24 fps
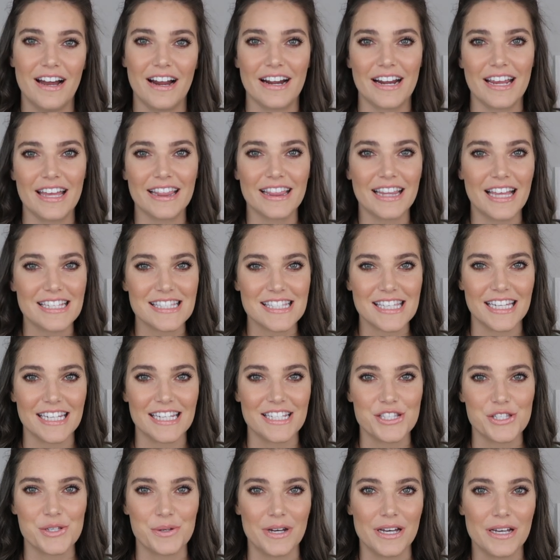All right, let's get
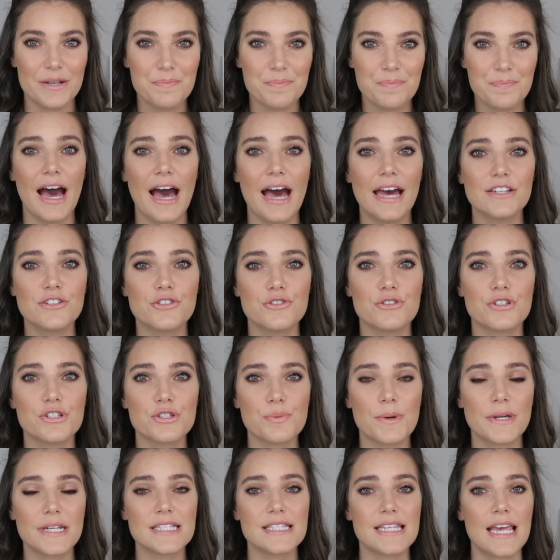into it. I do just
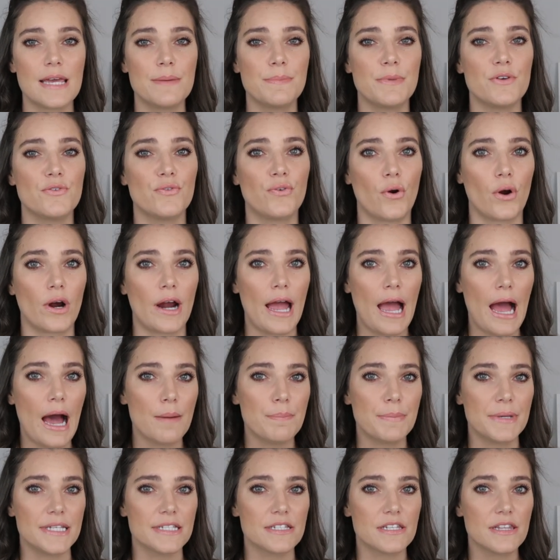wanna say before I
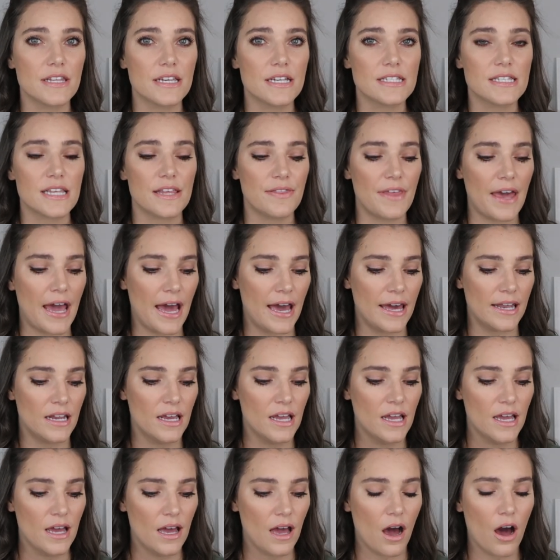hop into this that
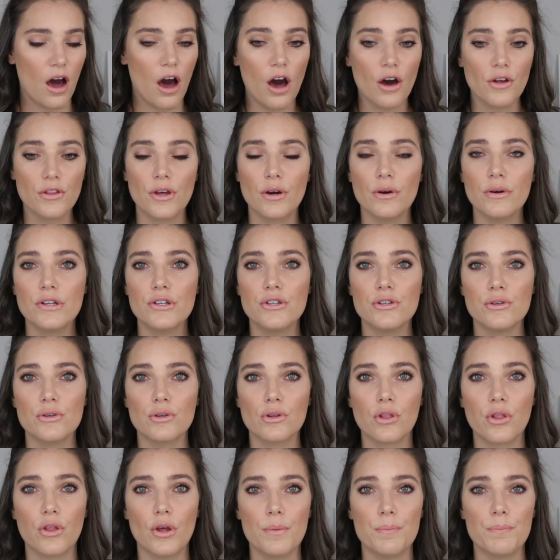Although a
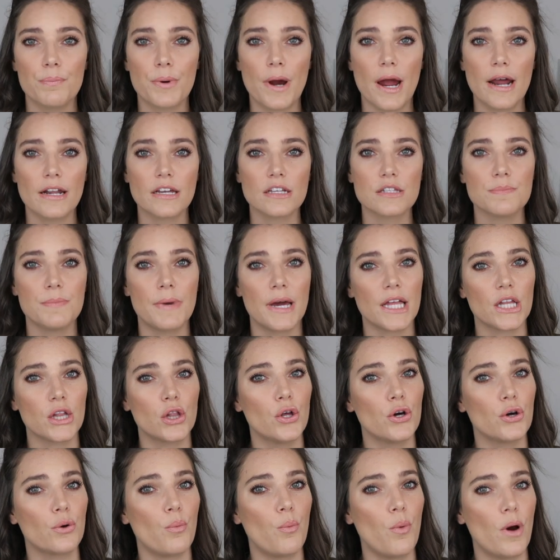nude look product might
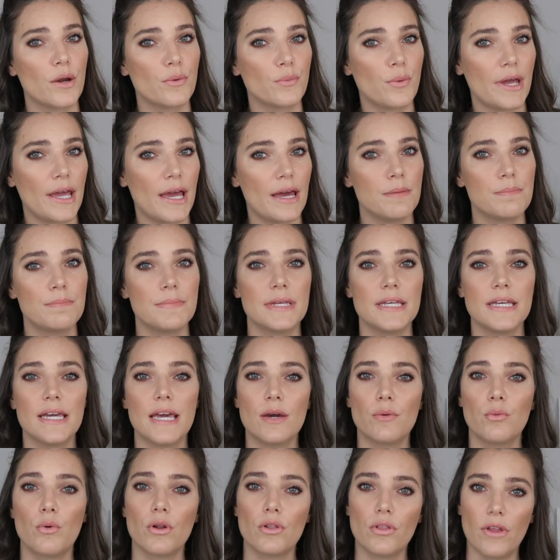look one way on me,
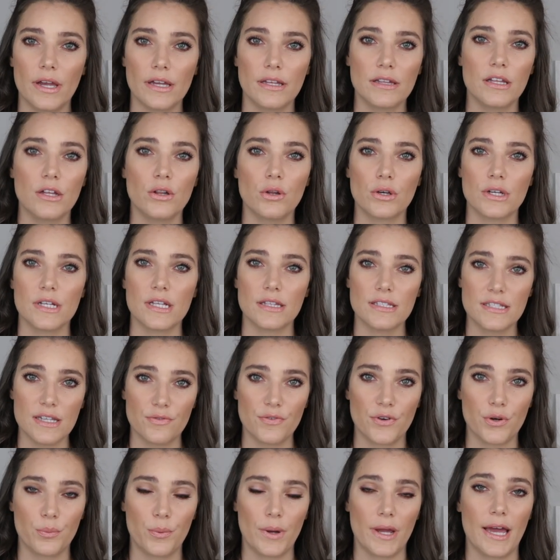it will likely look a
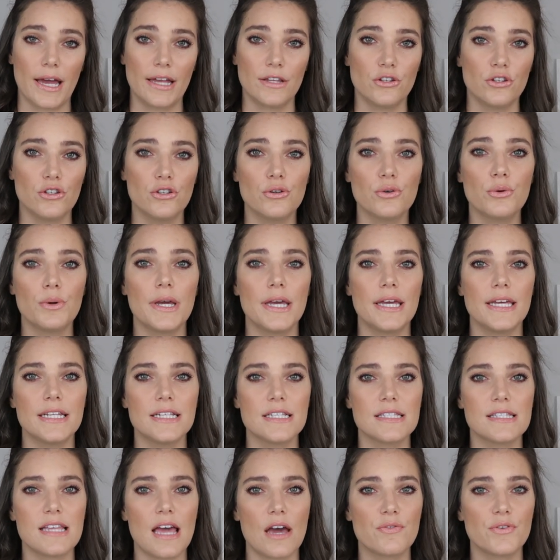different way on you. It
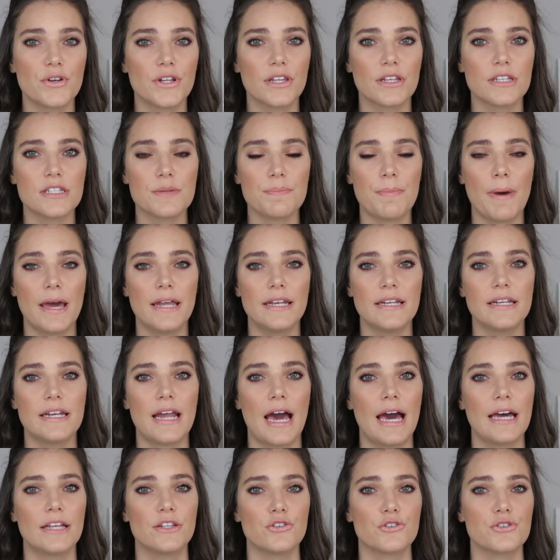is definitely dependent
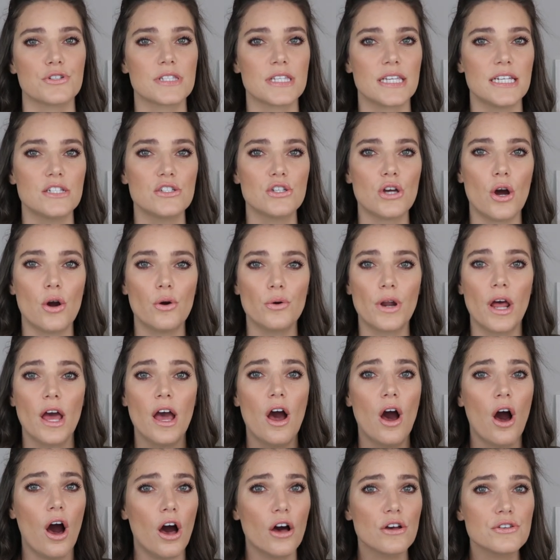on your skin tone,
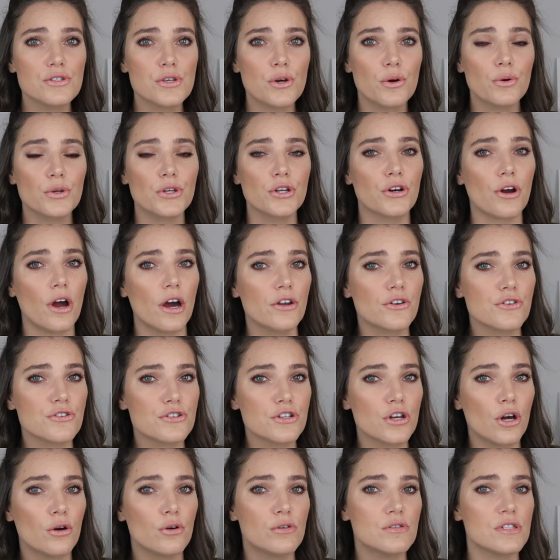also your
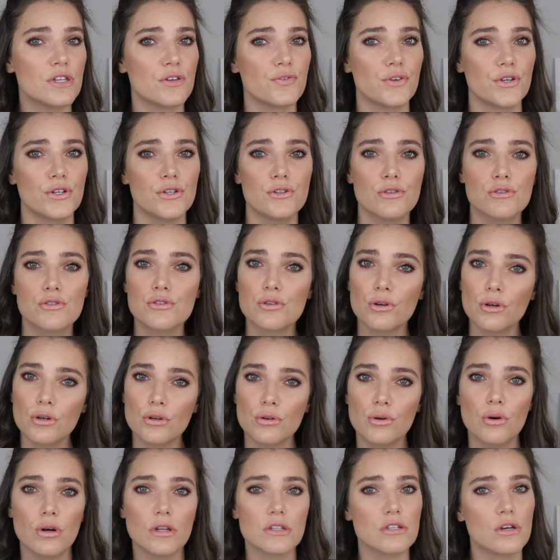undertones, if you're neutral,
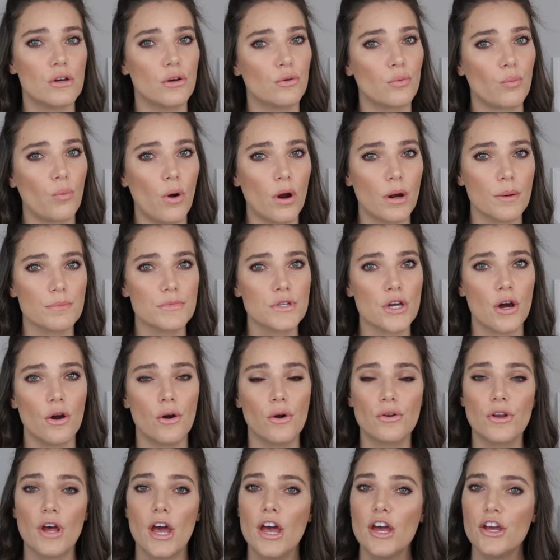cool toned, warm
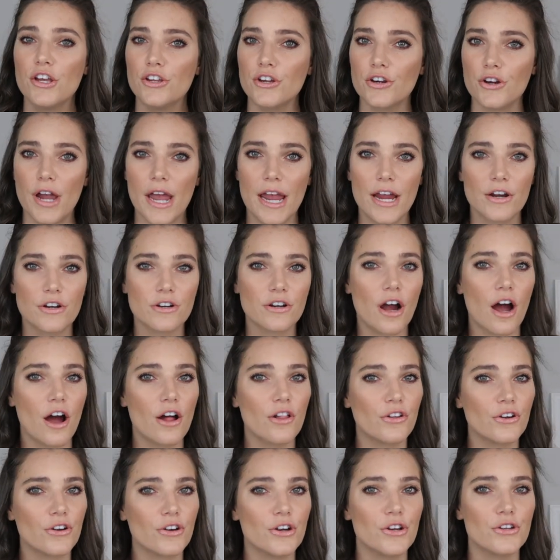toned, your hair
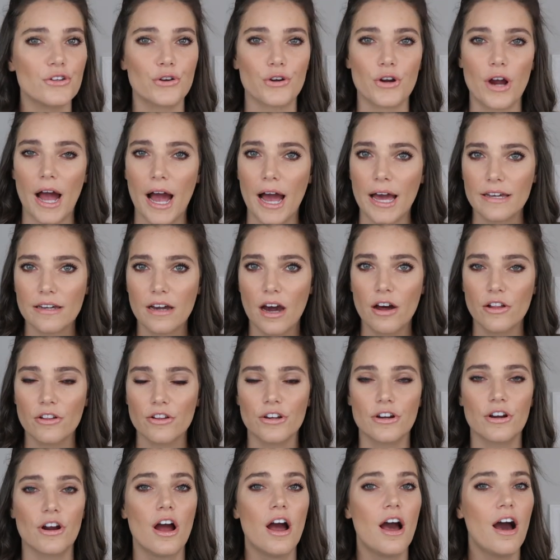color, your eye
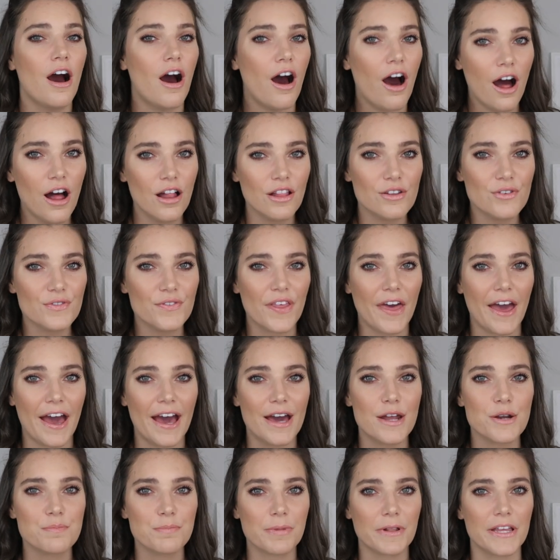color, all of
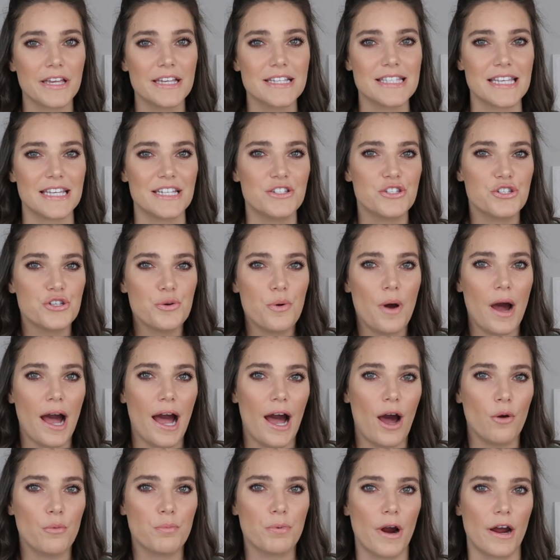that plays into
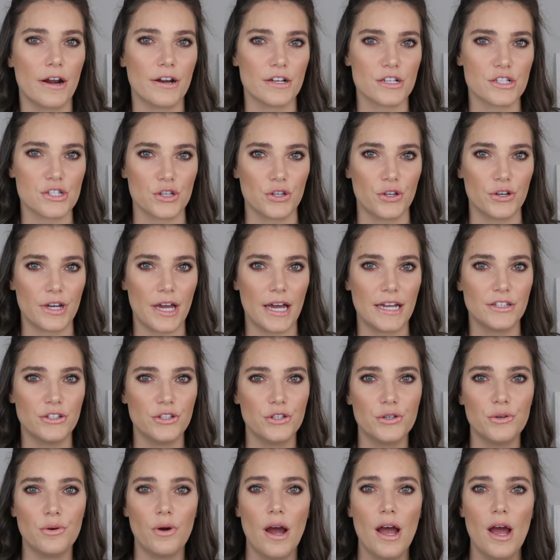how products look on
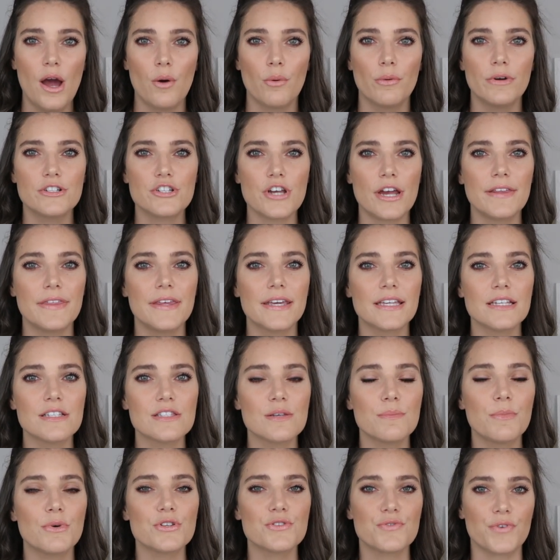you, which I think is
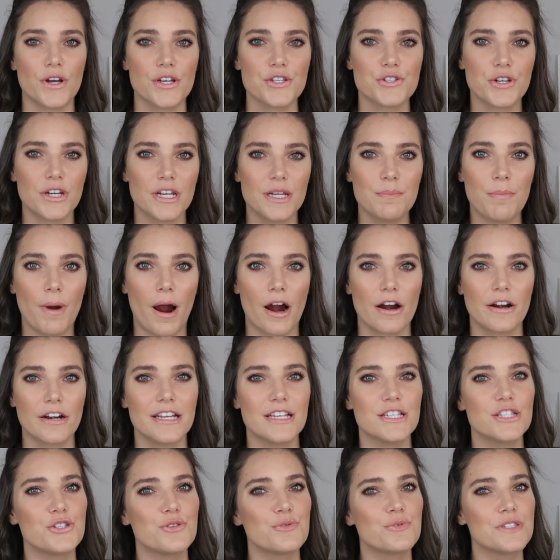the most frustrating part
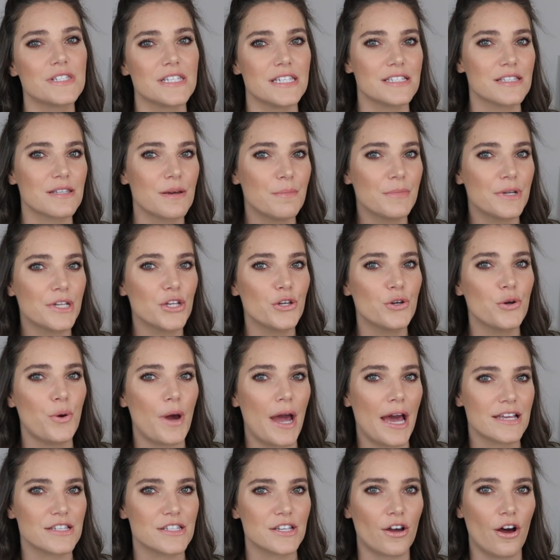is you see somebody who
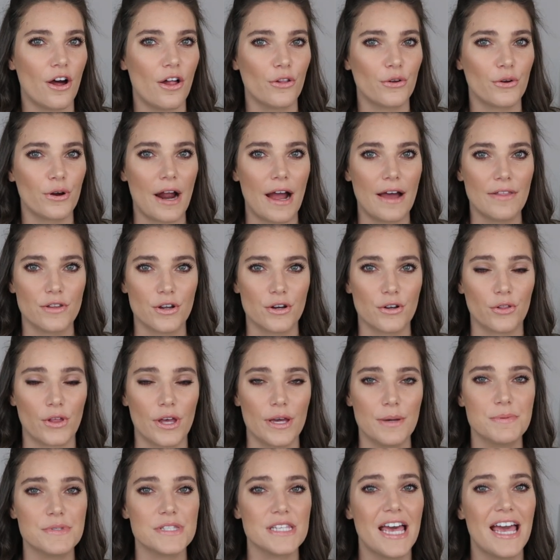has a color on their
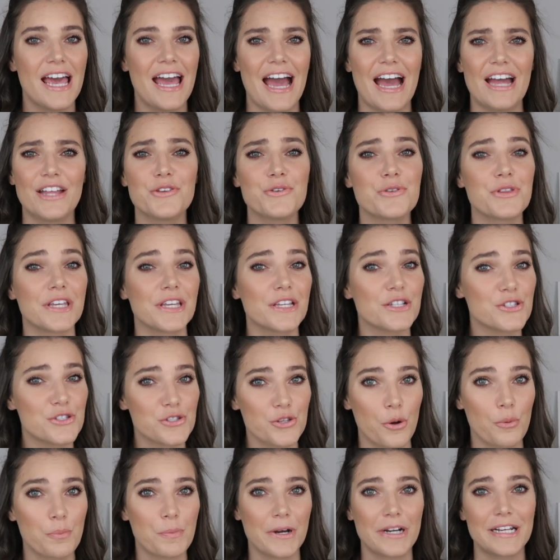lips and you think it's
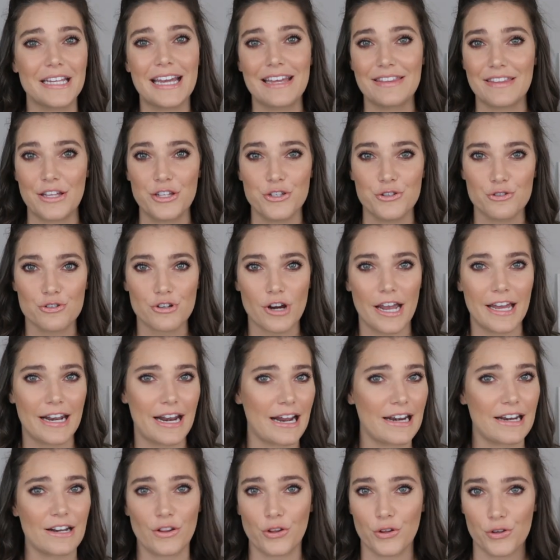so pretty and then you try it
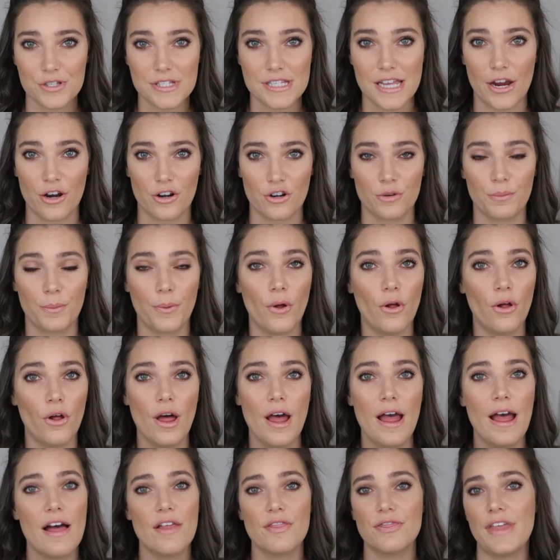on and it looks terrible.
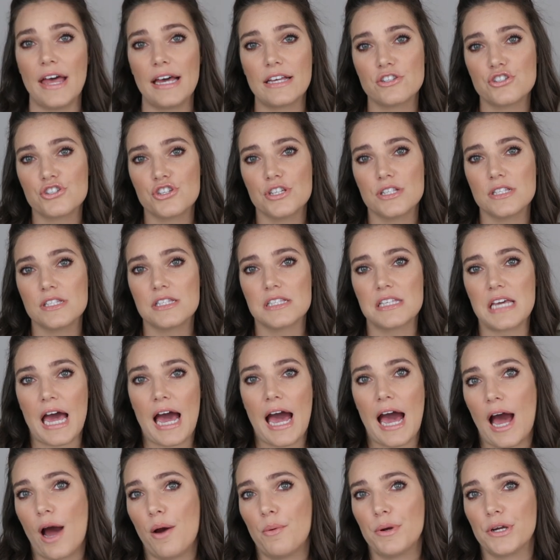That's just
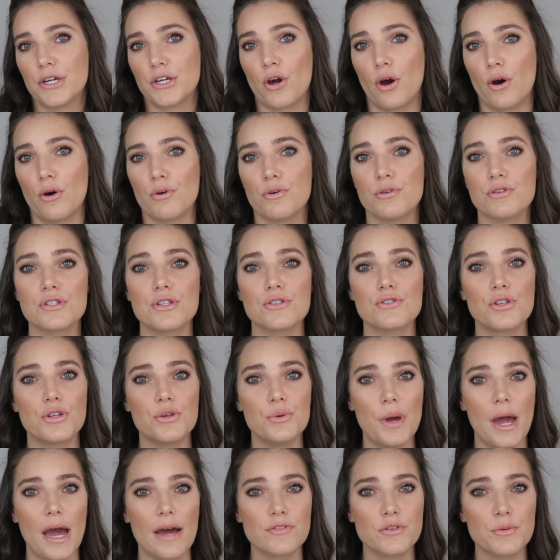how it goes. So
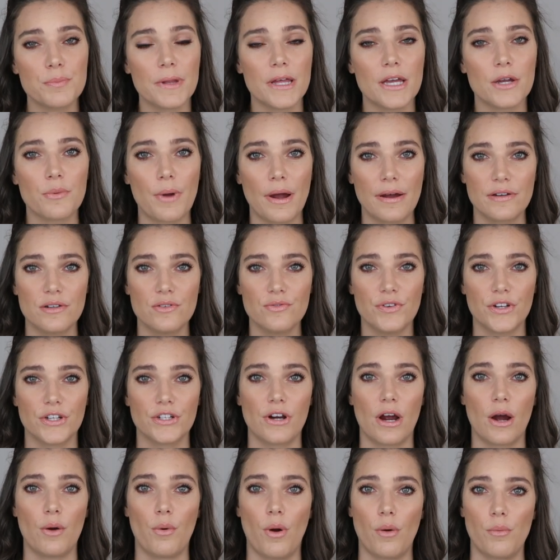you have to play around and
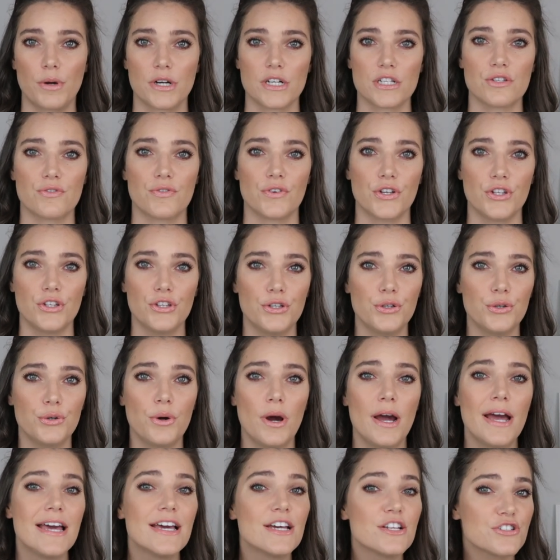figure out what works for you.